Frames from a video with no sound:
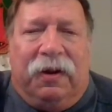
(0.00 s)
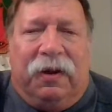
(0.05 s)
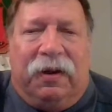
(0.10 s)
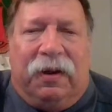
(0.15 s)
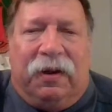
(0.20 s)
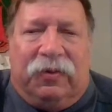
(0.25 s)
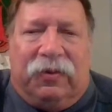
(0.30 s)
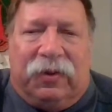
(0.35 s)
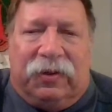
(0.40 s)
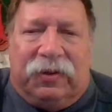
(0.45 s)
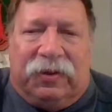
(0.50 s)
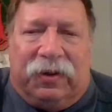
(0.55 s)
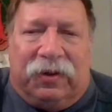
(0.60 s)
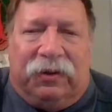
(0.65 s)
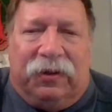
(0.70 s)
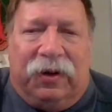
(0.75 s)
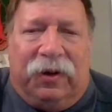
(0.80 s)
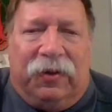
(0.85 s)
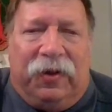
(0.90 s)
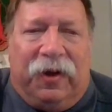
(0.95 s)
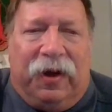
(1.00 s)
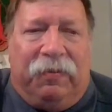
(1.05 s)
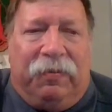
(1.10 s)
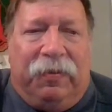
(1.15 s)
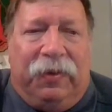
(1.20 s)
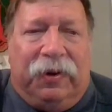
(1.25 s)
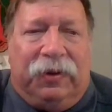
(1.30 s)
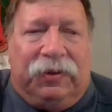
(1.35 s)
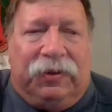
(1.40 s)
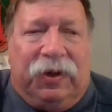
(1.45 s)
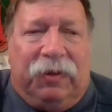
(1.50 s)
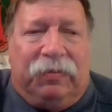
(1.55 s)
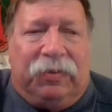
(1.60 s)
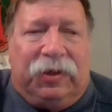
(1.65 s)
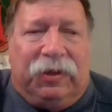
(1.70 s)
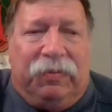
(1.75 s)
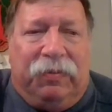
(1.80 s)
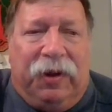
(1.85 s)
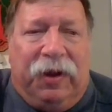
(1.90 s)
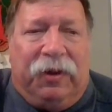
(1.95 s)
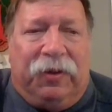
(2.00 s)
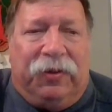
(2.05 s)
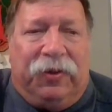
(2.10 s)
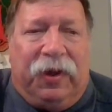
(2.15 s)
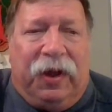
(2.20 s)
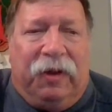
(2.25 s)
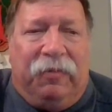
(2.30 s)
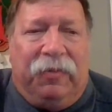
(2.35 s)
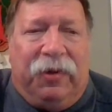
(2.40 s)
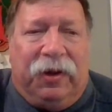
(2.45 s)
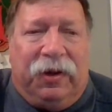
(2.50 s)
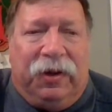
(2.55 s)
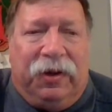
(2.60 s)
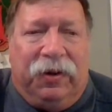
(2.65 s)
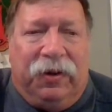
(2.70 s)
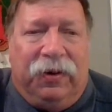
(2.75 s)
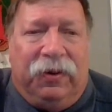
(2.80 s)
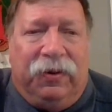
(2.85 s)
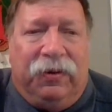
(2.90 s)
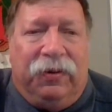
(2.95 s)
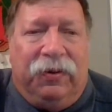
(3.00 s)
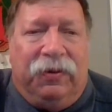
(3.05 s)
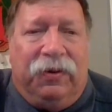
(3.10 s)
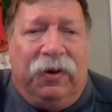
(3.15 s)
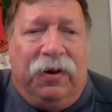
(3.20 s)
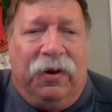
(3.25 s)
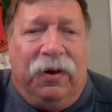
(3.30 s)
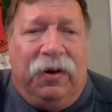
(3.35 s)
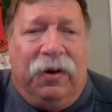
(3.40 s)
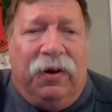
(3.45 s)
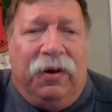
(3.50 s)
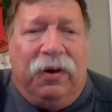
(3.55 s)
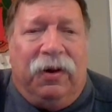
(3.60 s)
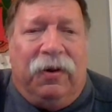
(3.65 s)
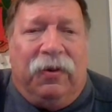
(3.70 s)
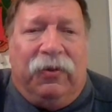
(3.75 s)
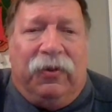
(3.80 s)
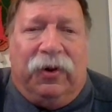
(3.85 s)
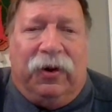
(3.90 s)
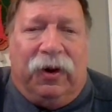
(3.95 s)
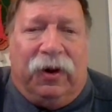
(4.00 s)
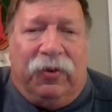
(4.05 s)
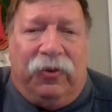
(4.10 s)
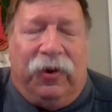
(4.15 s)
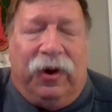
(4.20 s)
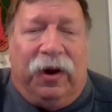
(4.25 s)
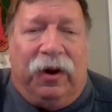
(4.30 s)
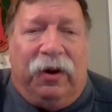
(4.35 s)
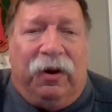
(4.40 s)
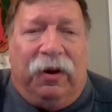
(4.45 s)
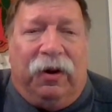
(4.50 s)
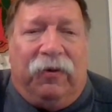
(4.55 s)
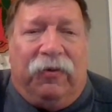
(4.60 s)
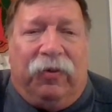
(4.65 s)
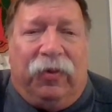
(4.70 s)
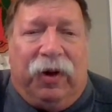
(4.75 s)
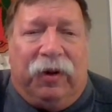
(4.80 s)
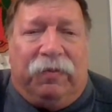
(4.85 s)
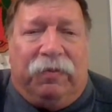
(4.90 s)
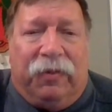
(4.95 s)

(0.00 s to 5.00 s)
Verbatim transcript: It was clear that Bishop Smith and McHugh were aware of what